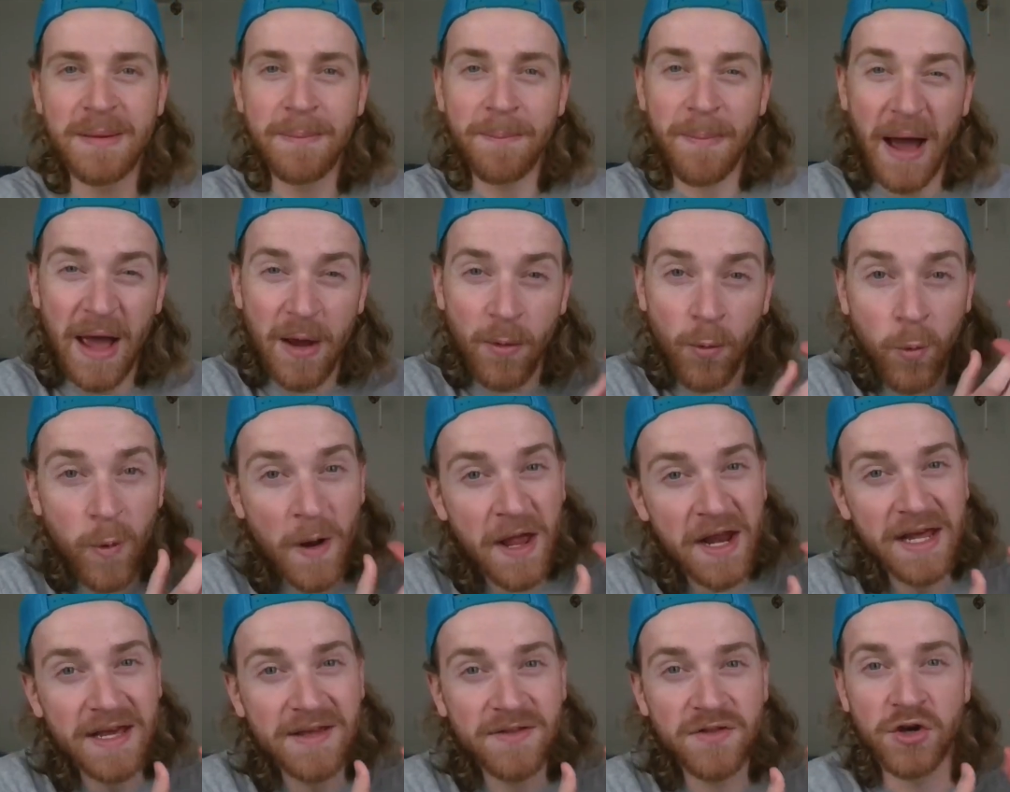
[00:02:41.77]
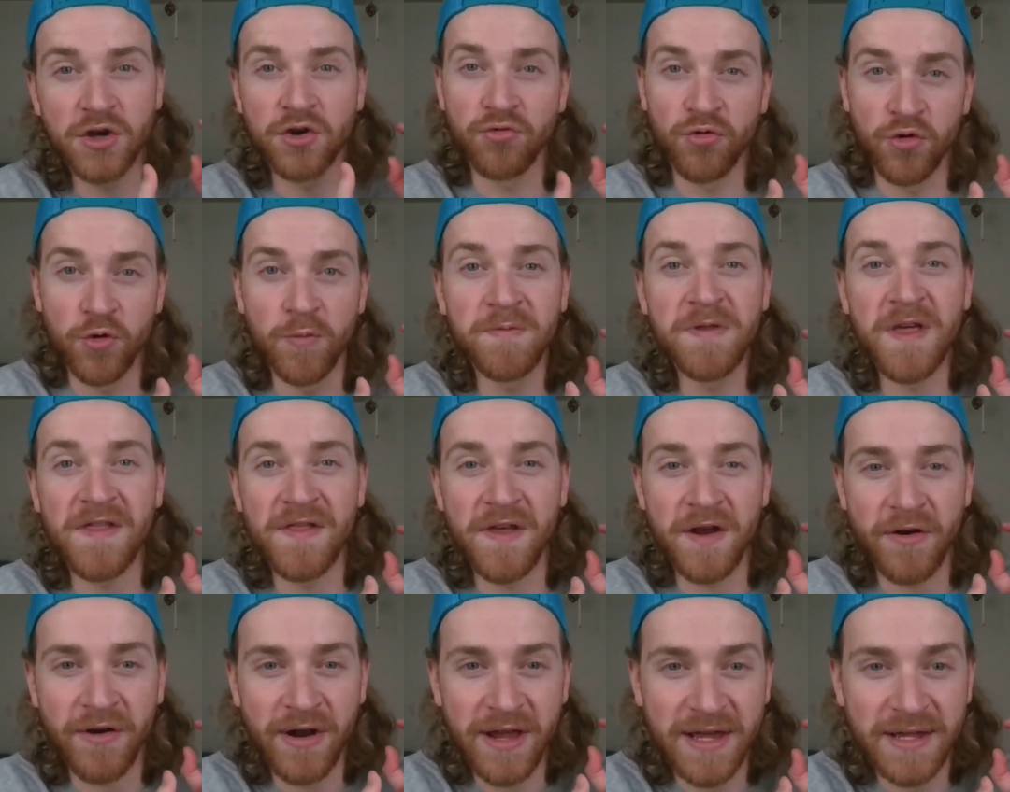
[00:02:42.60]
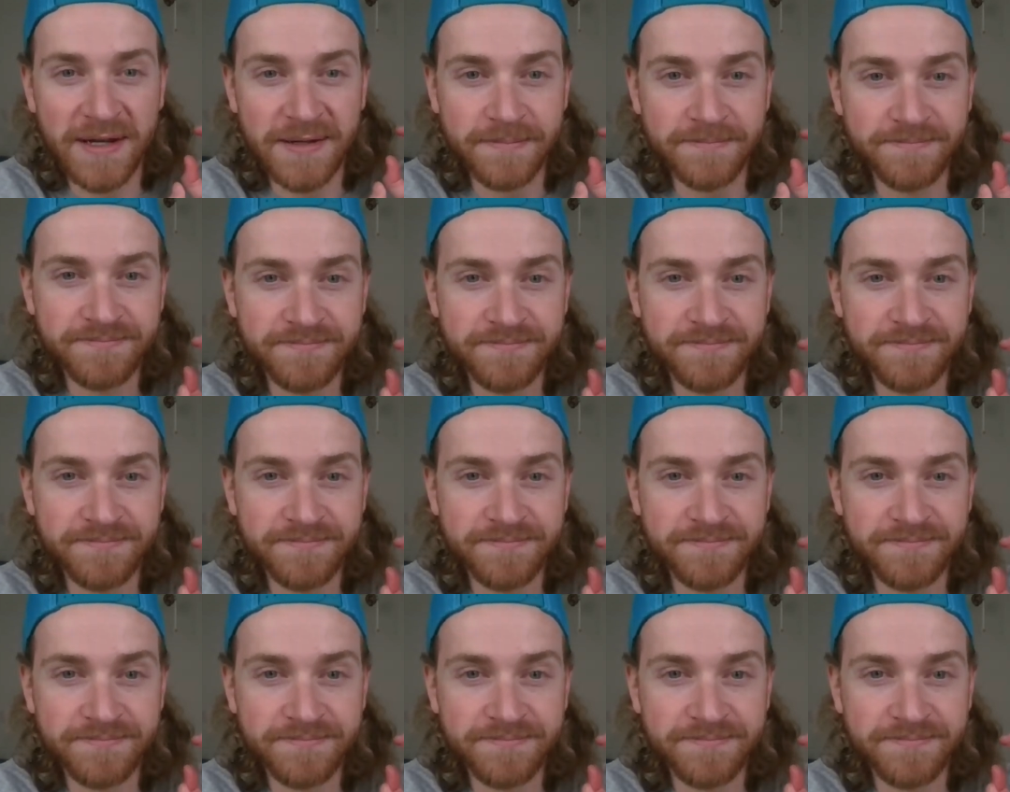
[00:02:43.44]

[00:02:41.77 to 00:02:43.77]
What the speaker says: by winning the group that they're in.